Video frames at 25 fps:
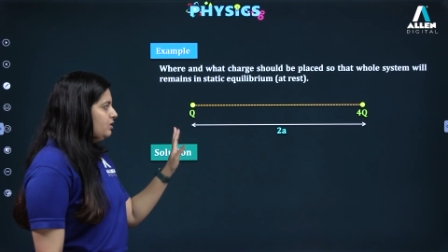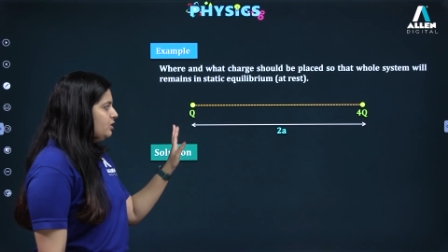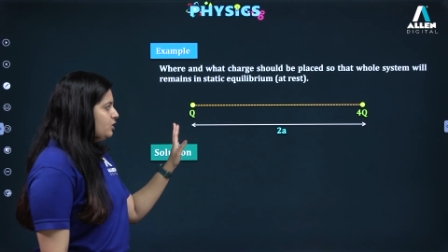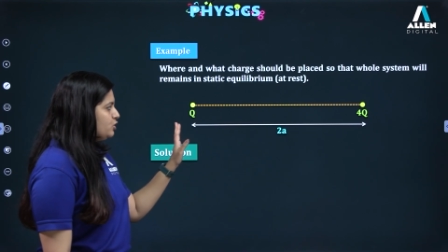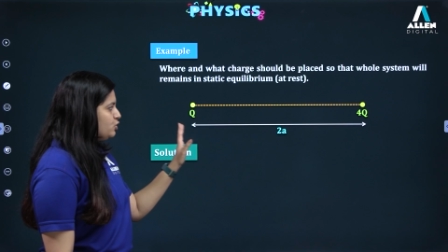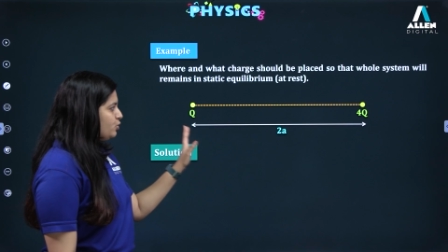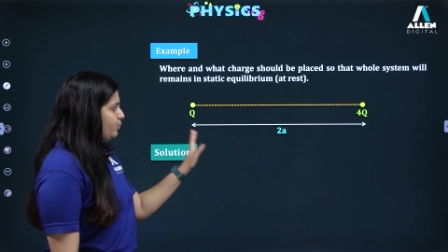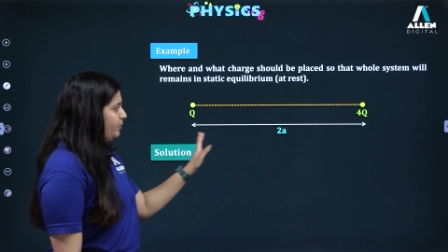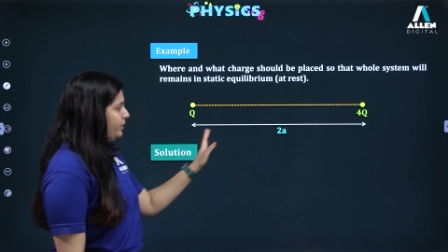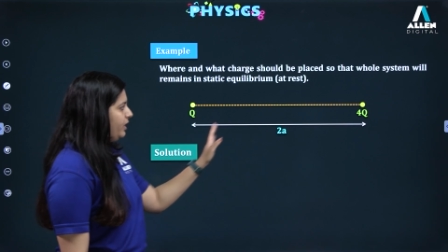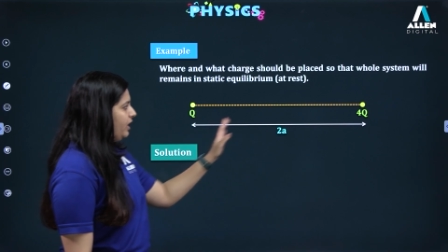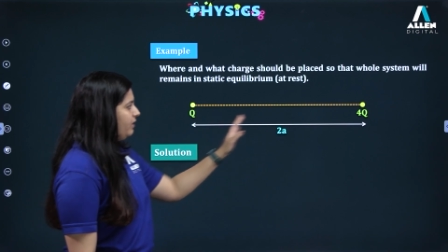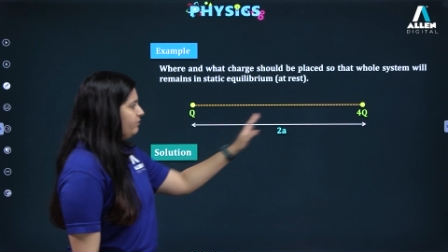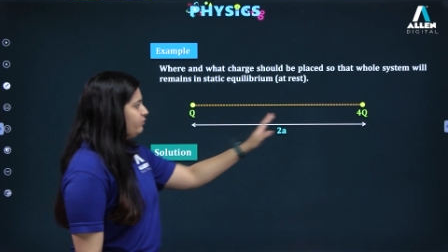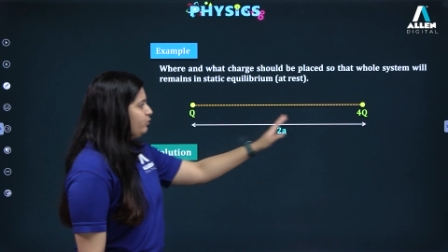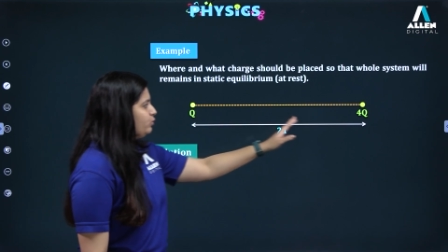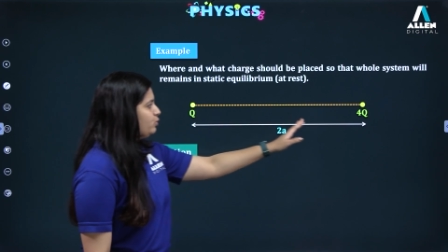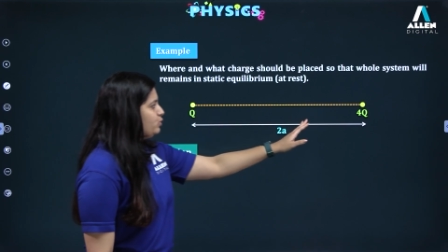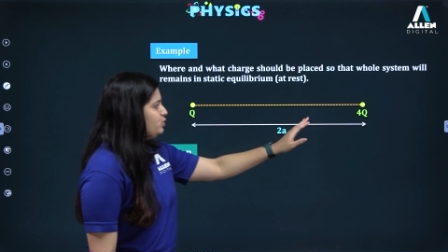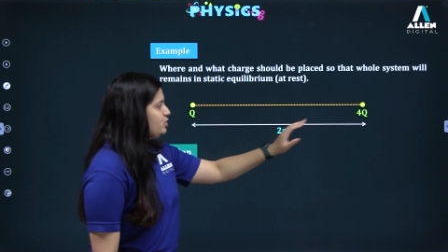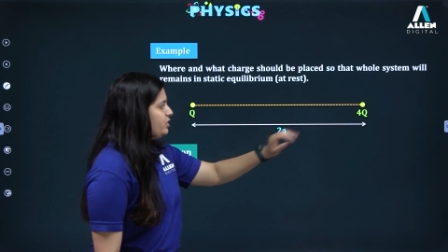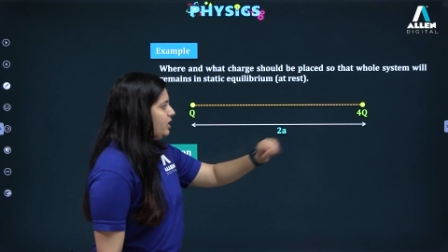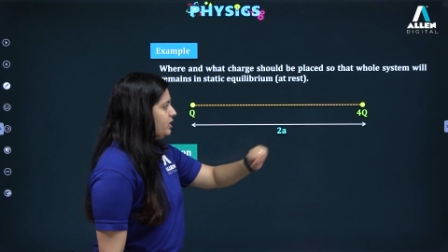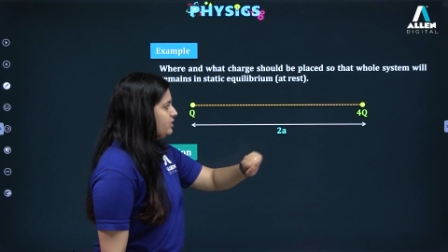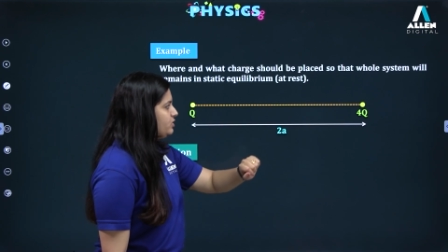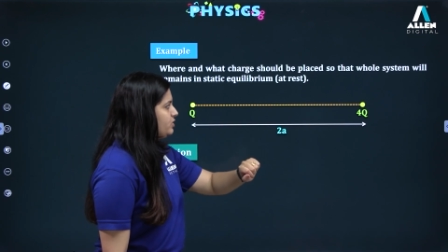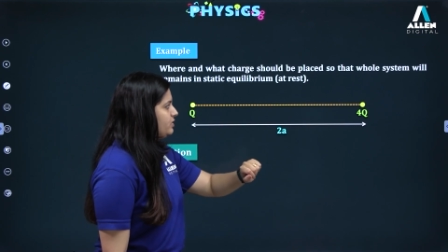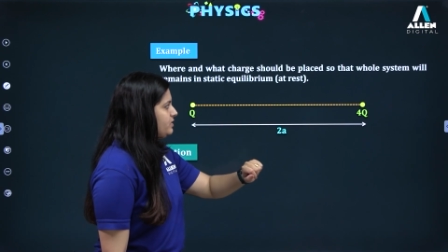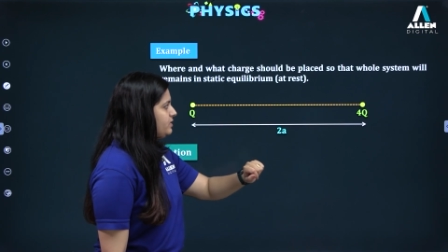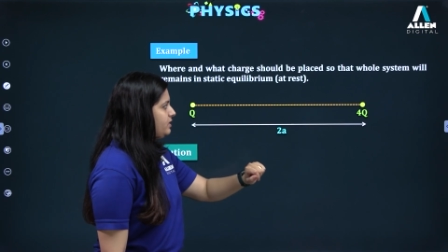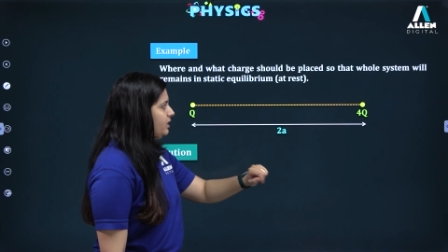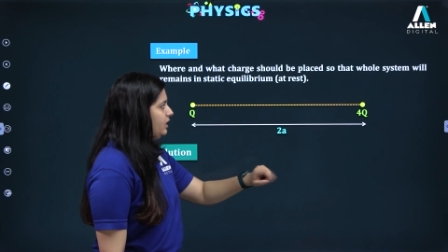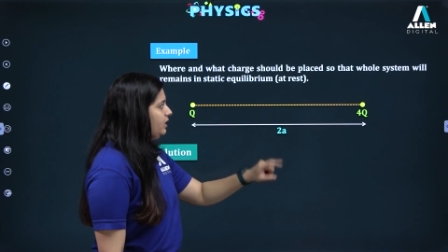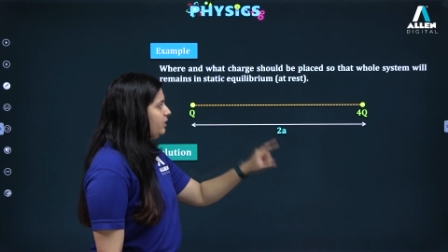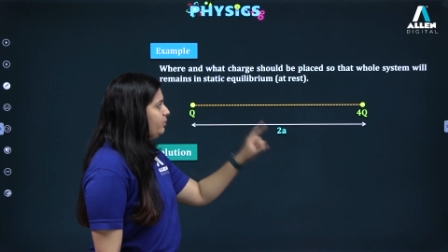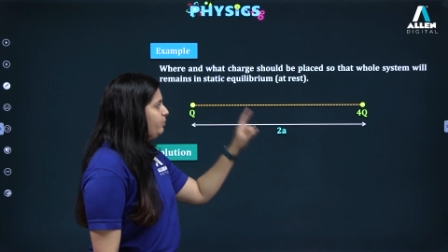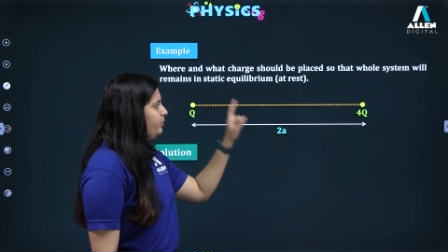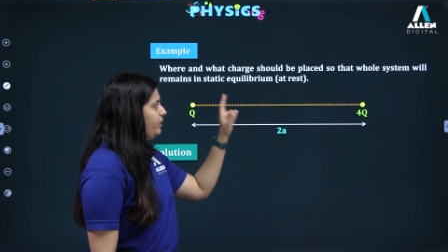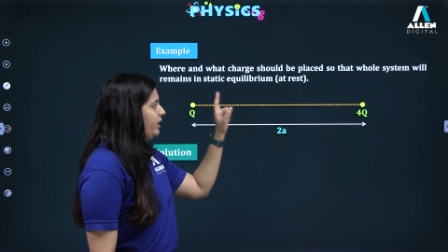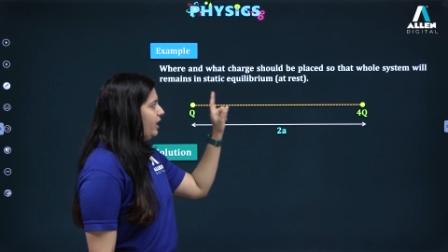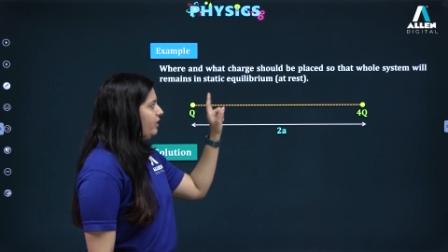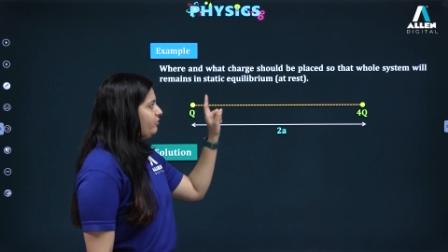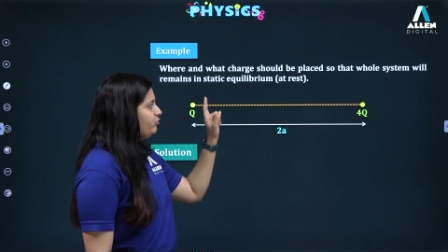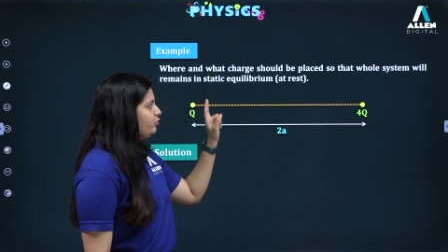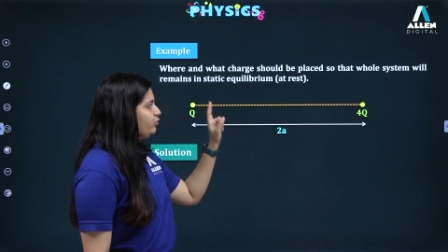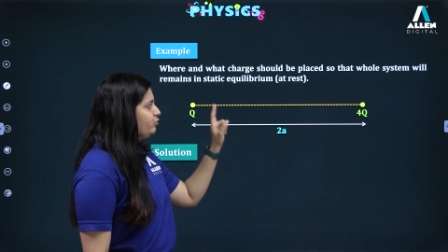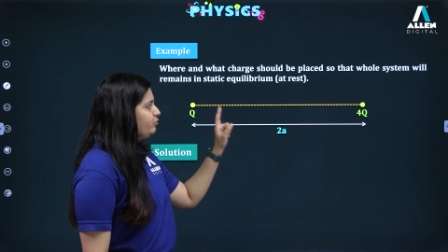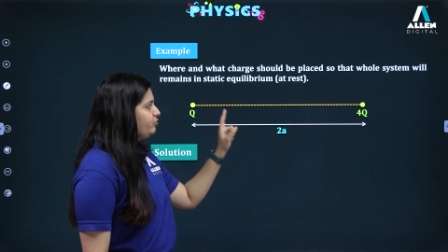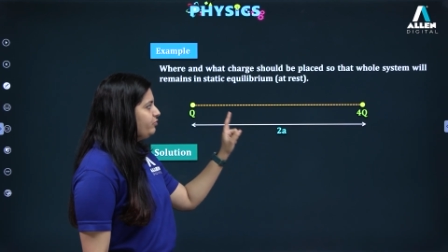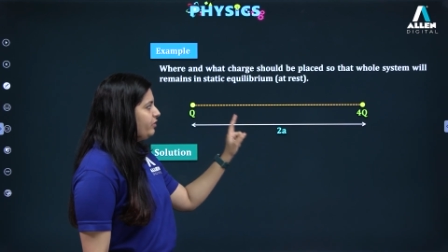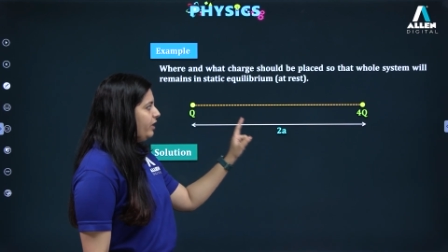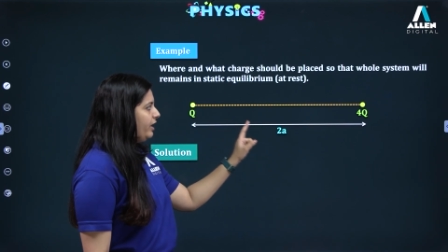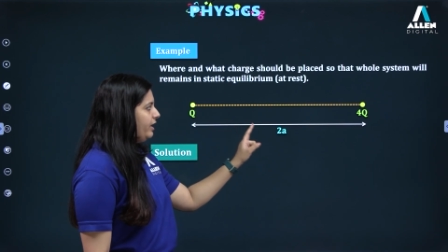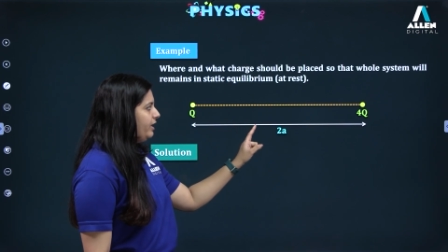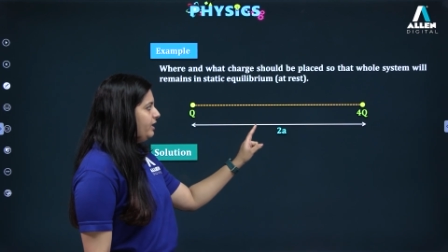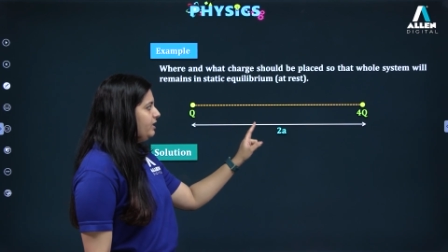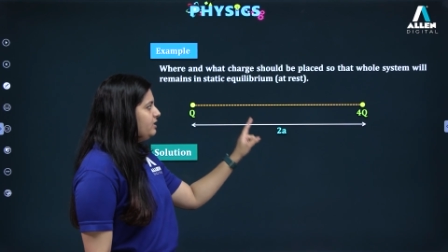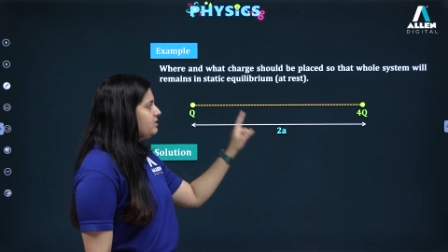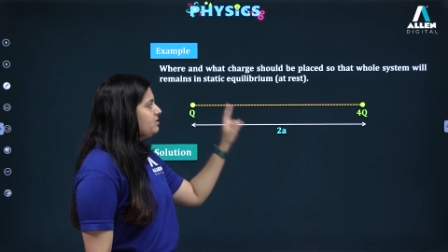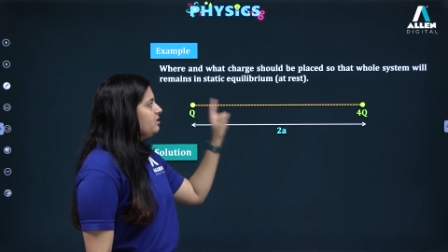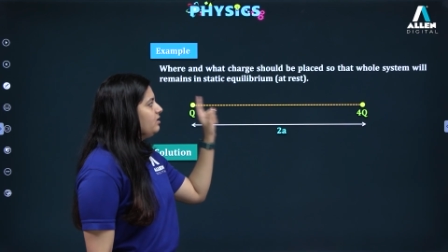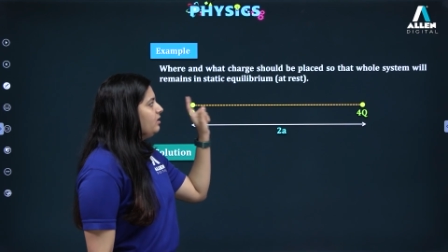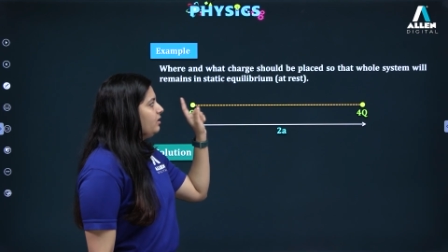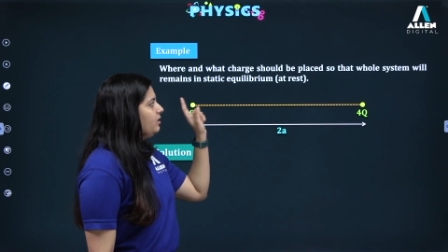So we have two charges here. We have to find